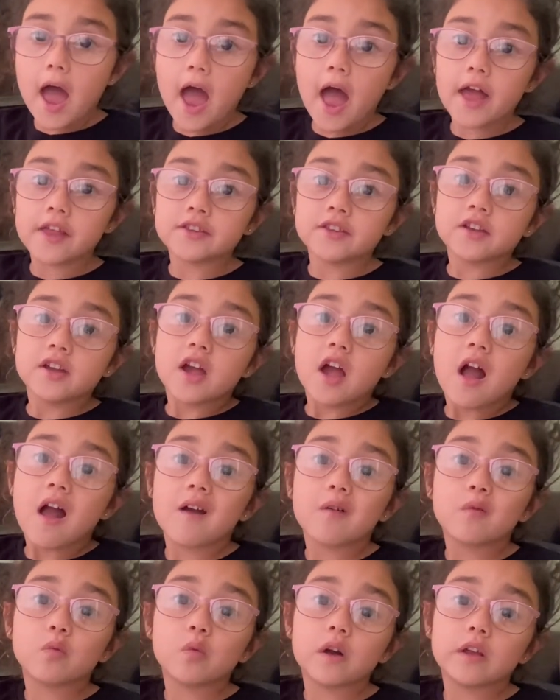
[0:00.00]
And
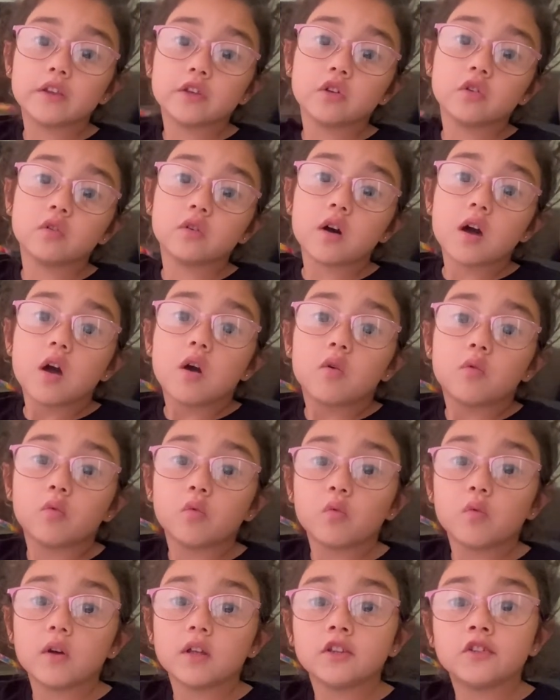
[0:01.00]
when you
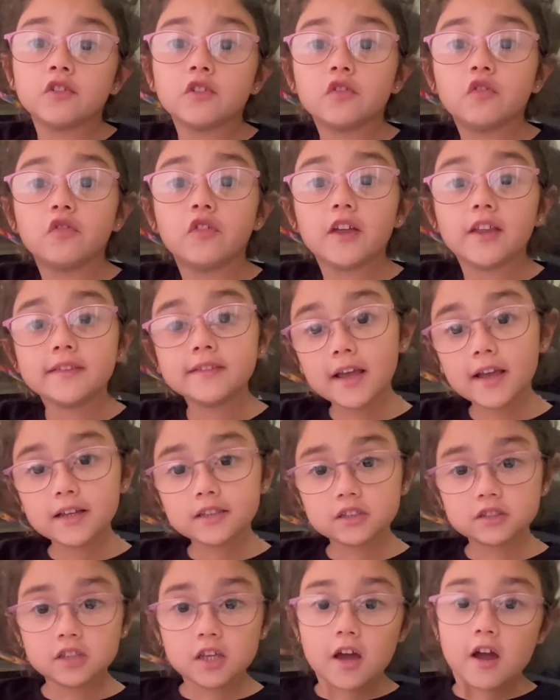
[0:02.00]
when you finish,
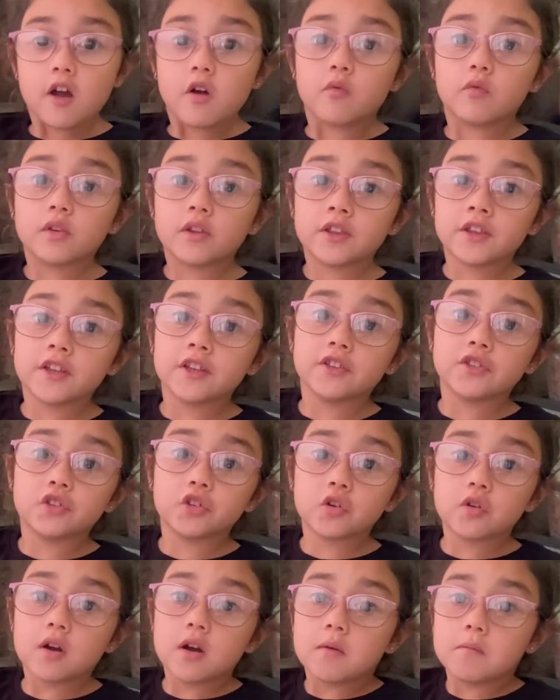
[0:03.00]
we need
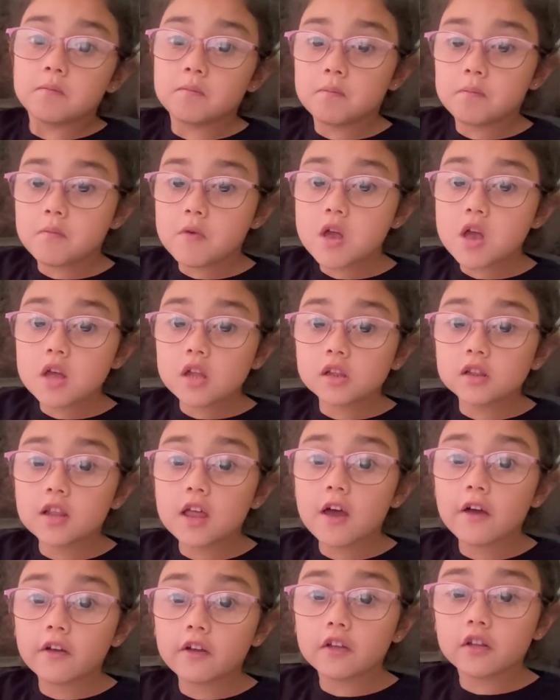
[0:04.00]
to
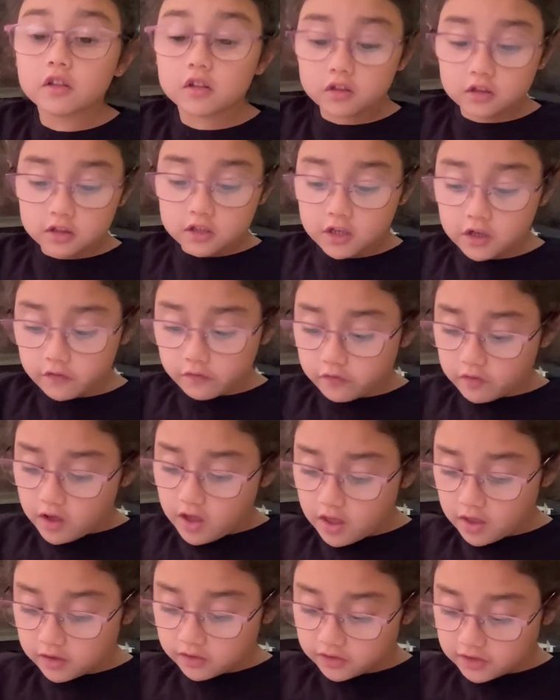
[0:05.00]
let leave
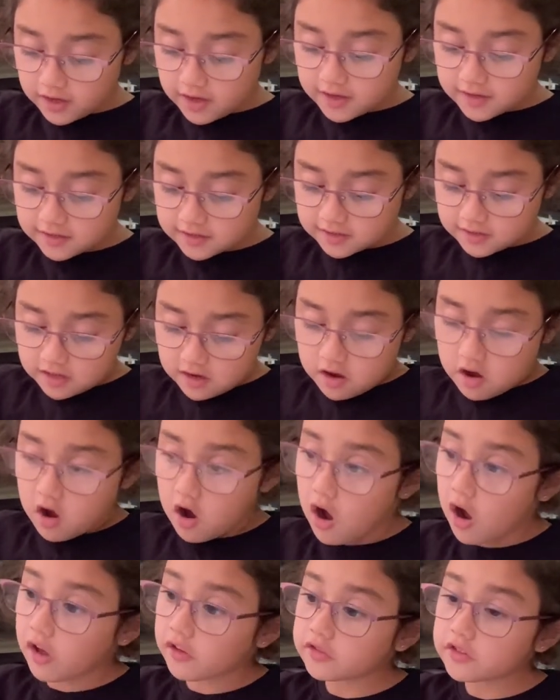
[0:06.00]
it this
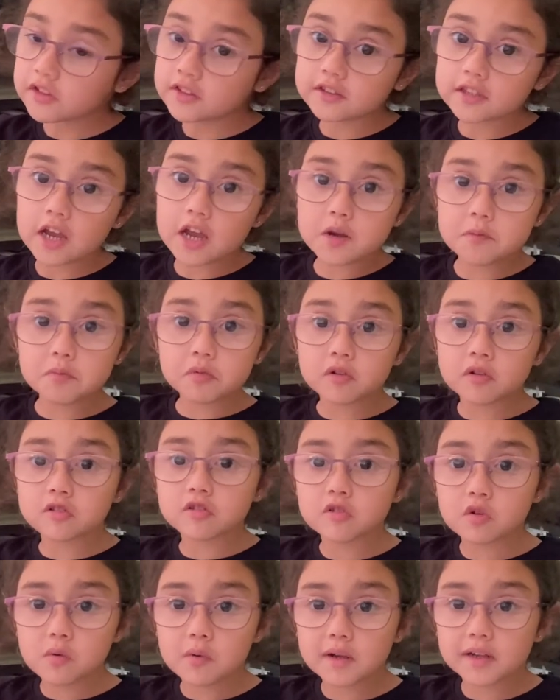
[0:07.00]
on the table
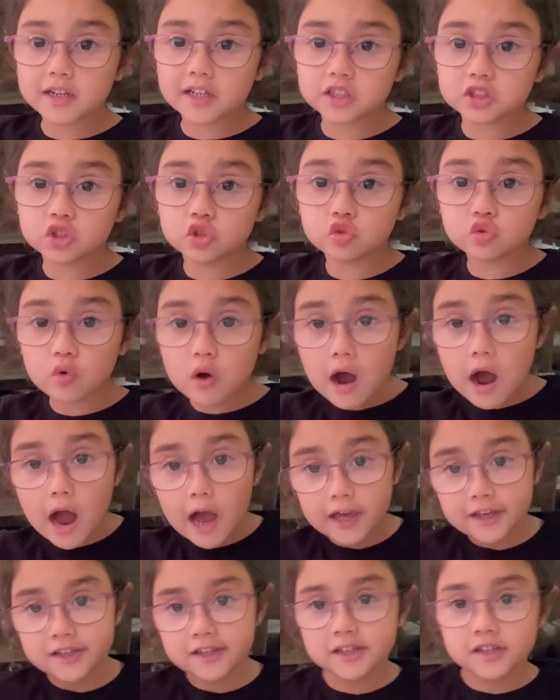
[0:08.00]
so it can
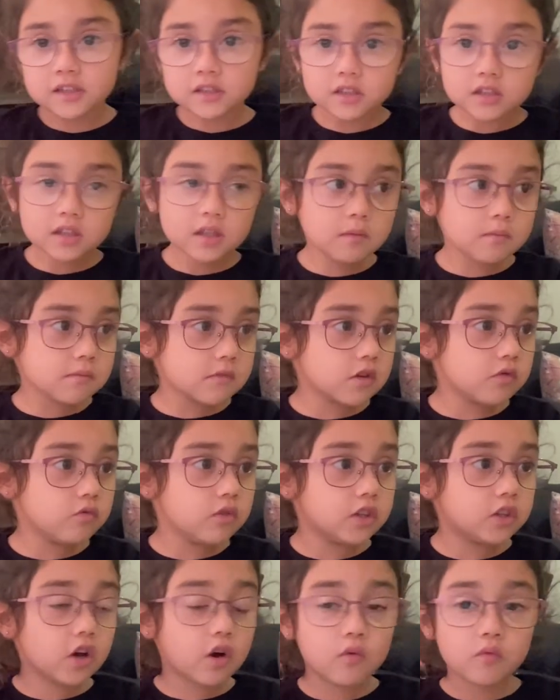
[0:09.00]
dry.
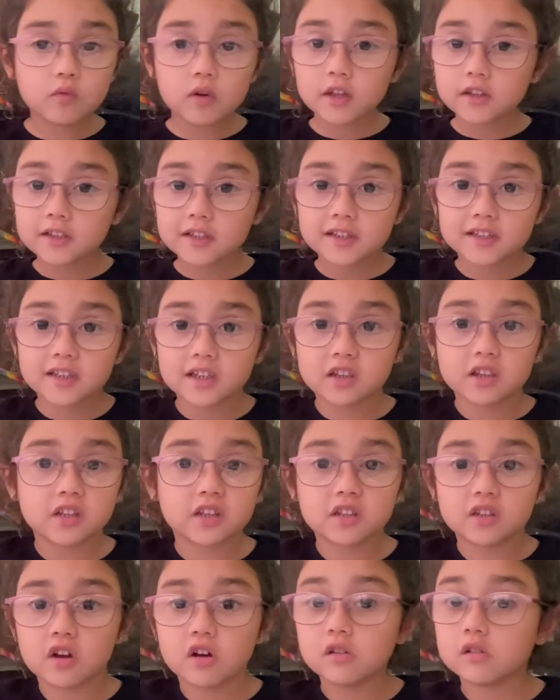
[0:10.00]
We don't want it
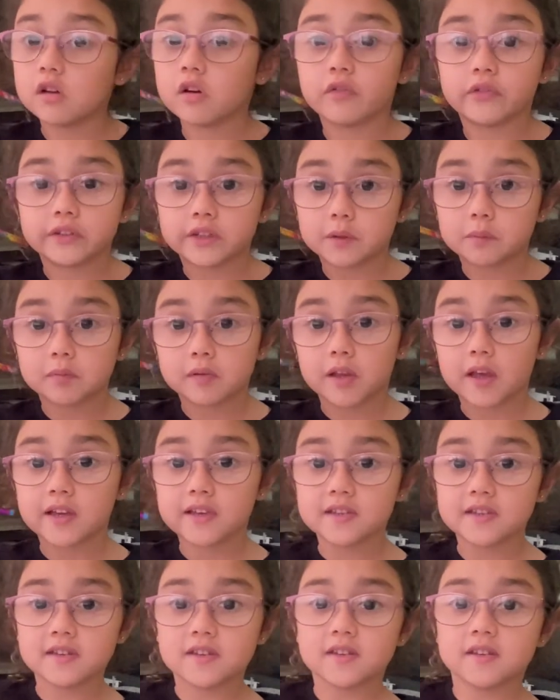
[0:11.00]
getting all over the
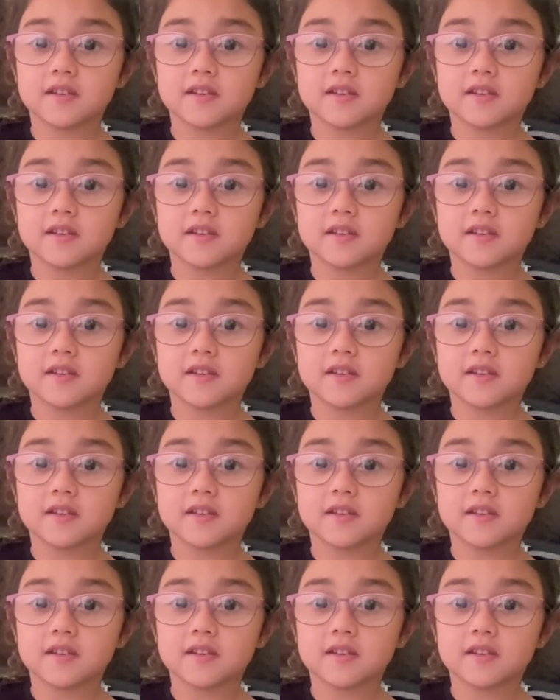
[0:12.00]
place.